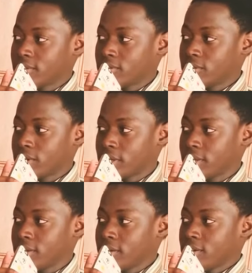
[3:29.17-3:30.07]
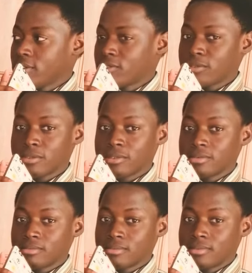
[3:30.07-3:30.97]
okay? So,
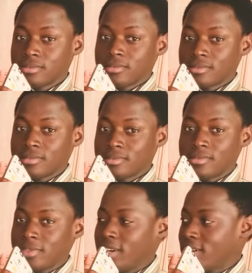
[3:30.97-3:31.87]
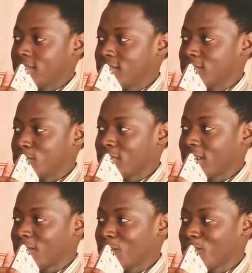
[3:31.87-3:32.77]
yeah, this is what
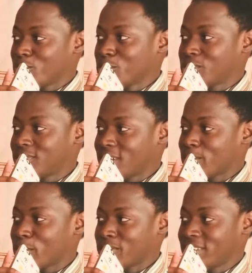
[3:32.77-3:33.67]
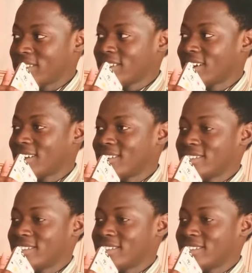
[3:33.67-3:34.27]
I love most about India.